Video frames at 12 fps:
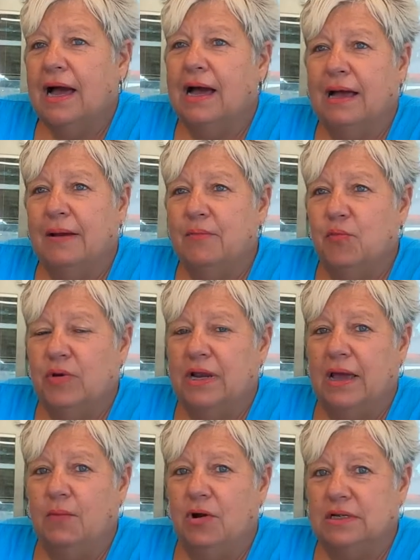Um, when
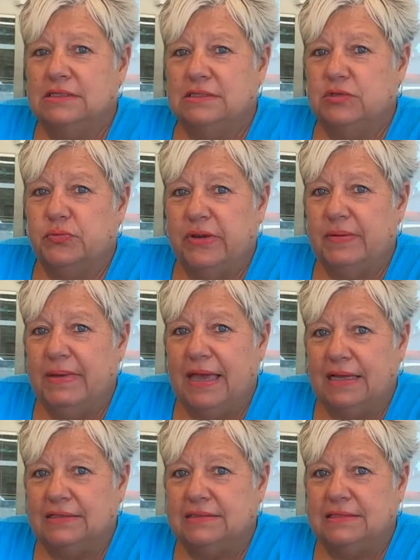I walked into
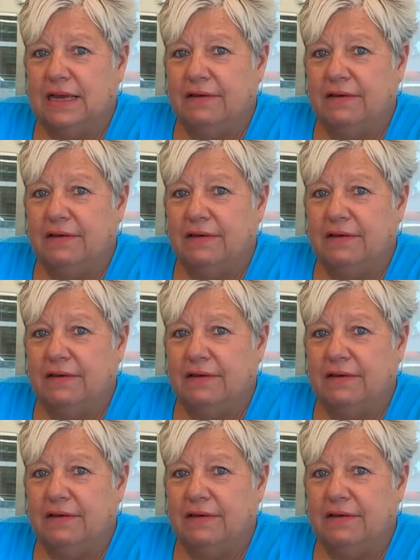Remax,